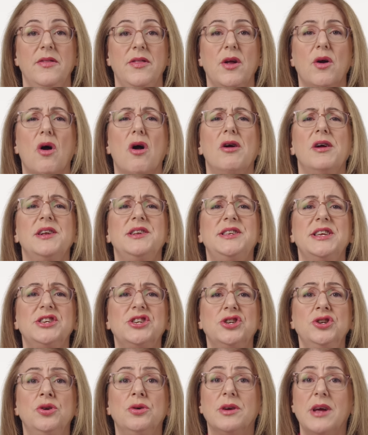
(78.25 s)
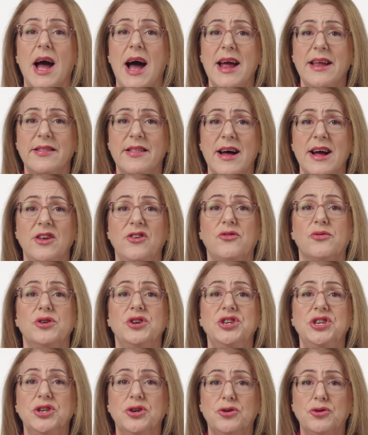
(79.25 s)
There are additional guidelines for
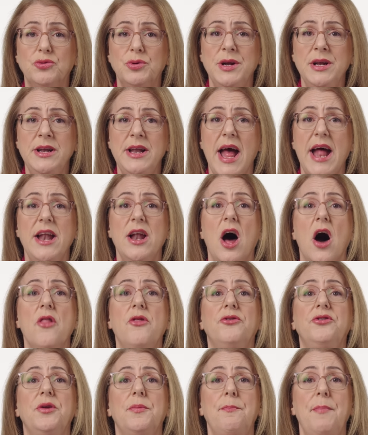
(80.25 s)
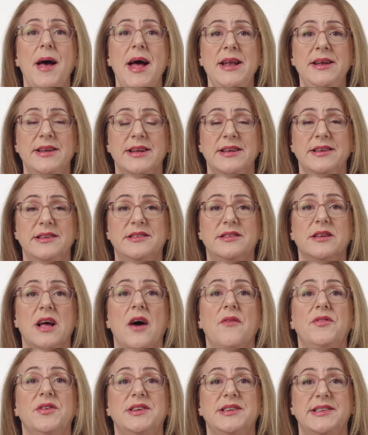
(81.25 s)
children and other dependents
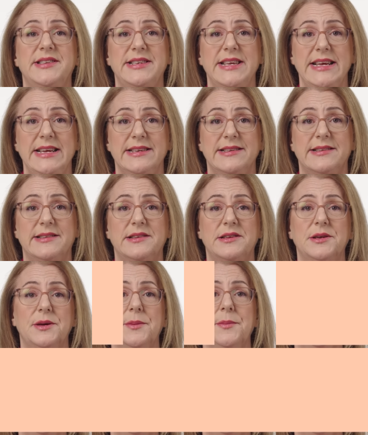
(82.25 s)
of the deceased.